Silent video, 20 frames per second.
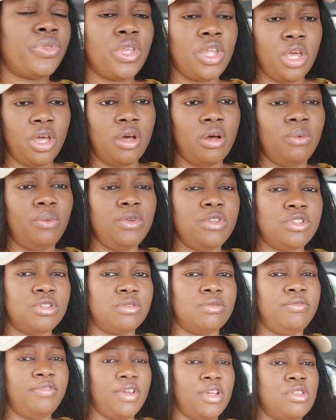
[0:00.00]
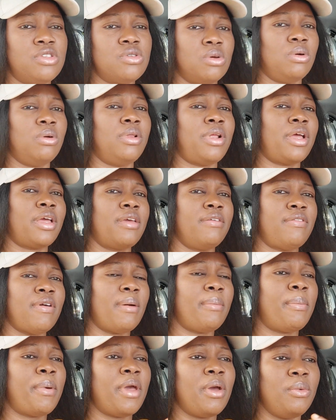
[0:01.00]
Yeah, with Vento, like if you
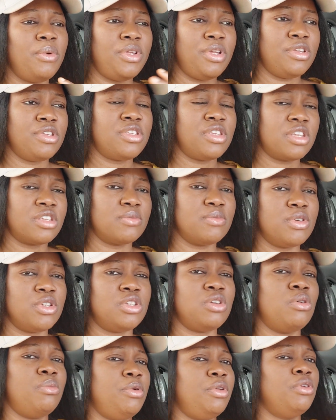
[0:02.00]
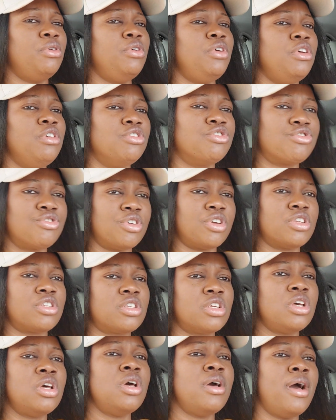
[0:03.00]
are paying within 6 months, there will be no interest.